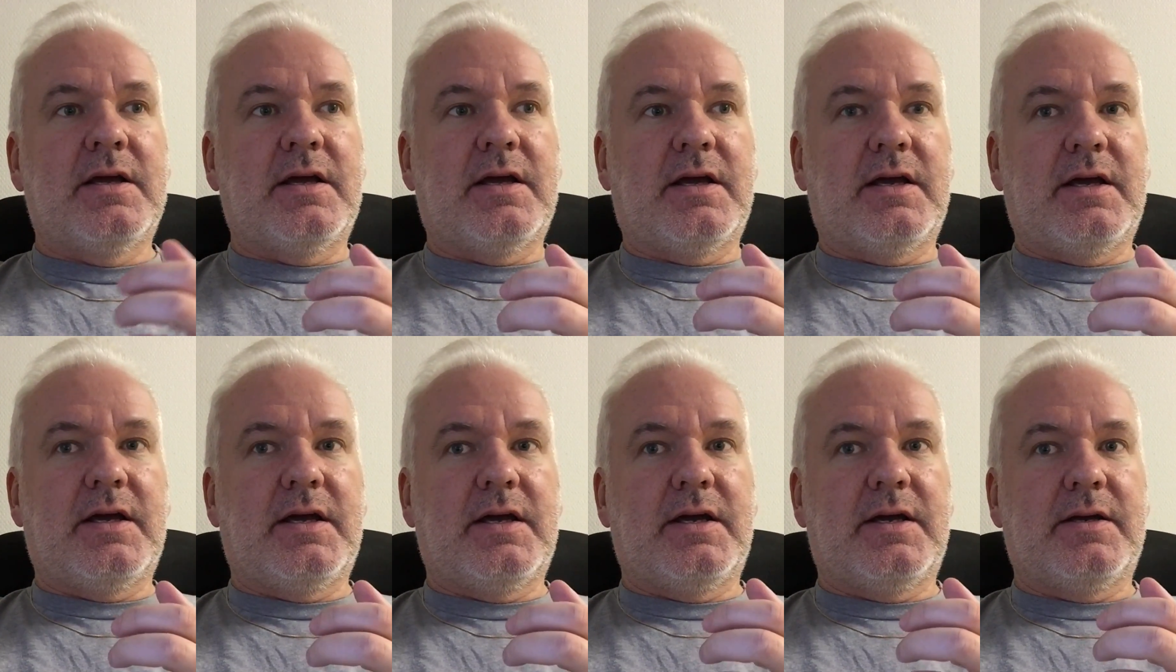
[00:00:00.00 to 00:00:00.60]

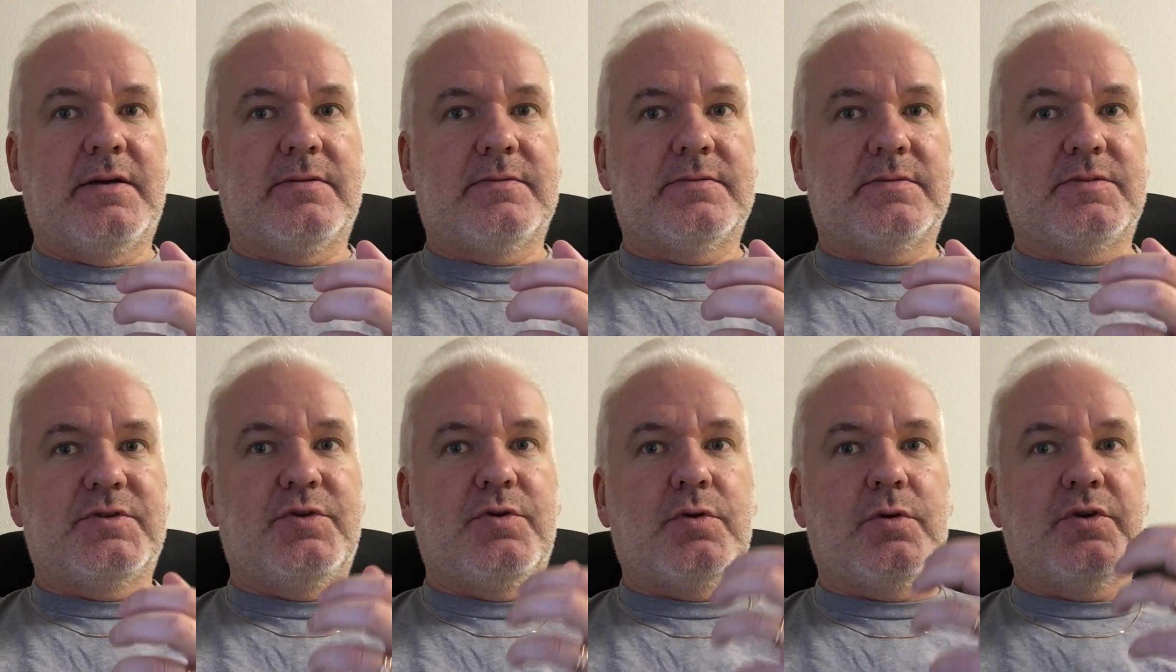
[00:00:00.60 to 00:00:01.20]

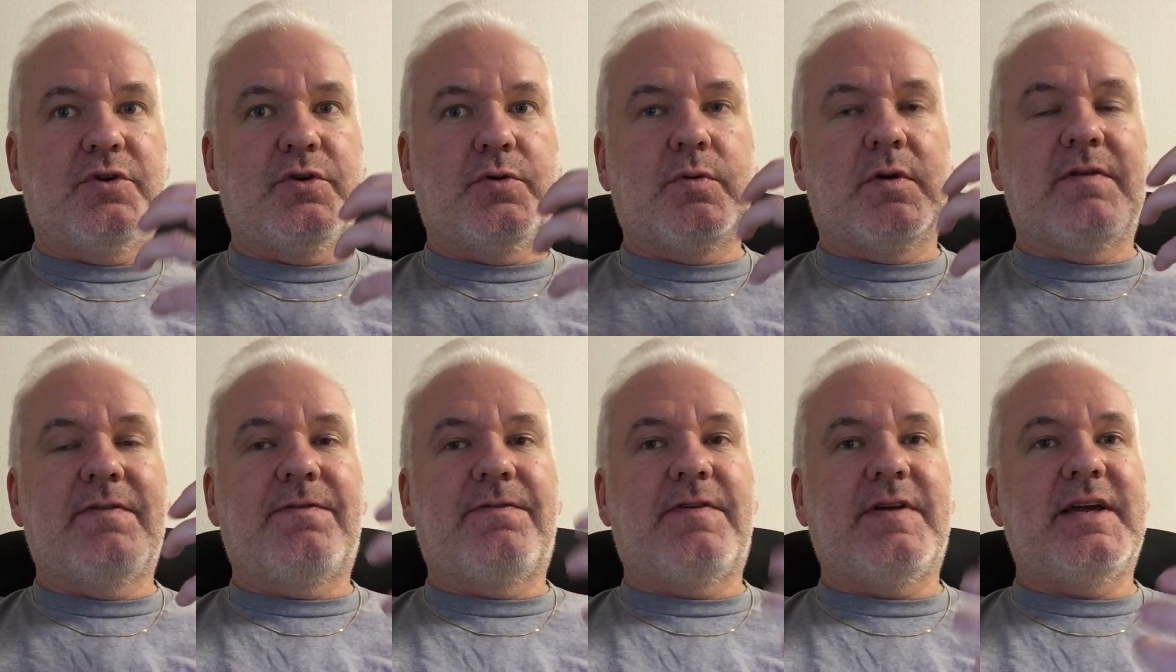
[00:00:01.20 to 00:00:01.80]
you
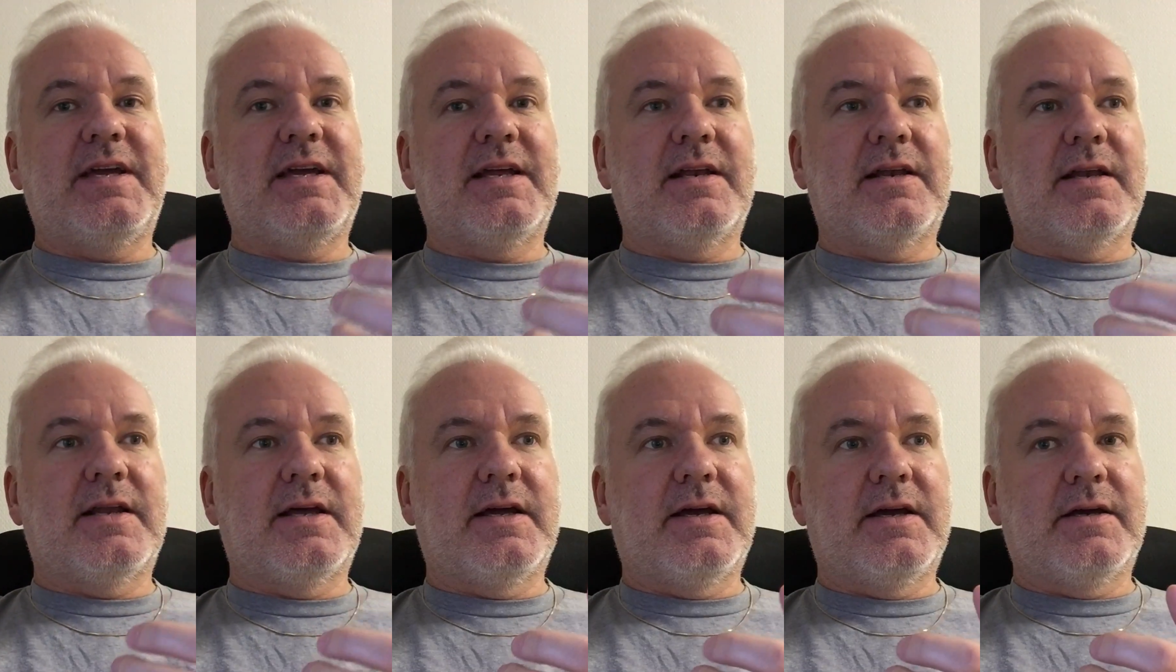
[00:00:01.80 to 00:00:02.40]
will
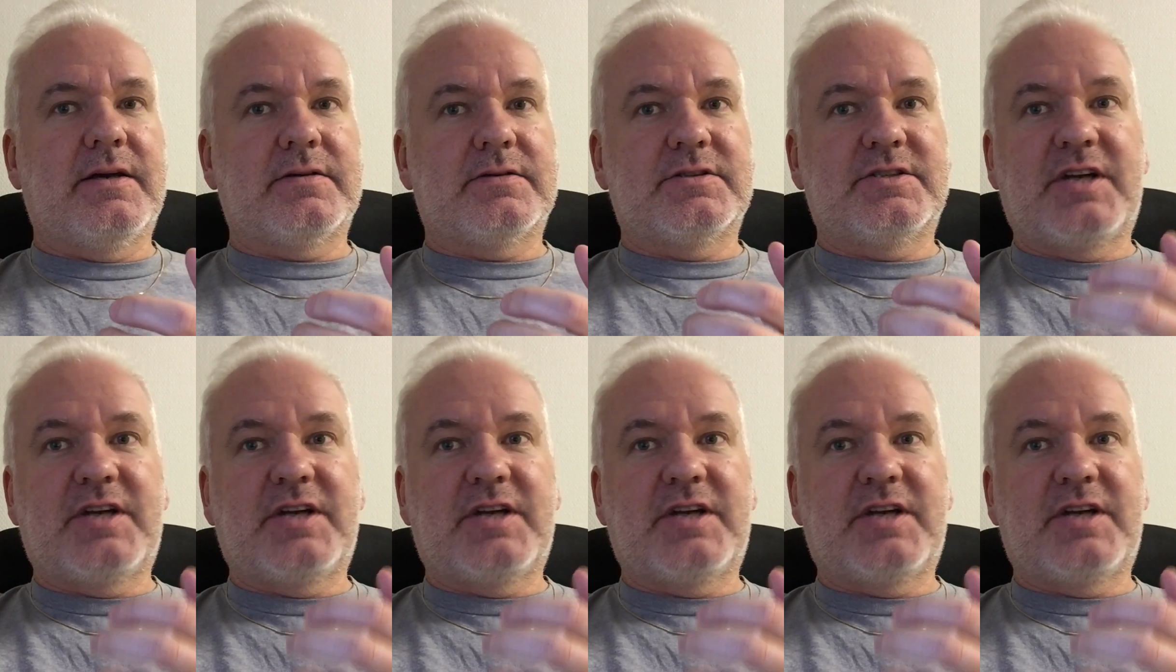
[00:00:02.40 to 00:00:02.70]
feel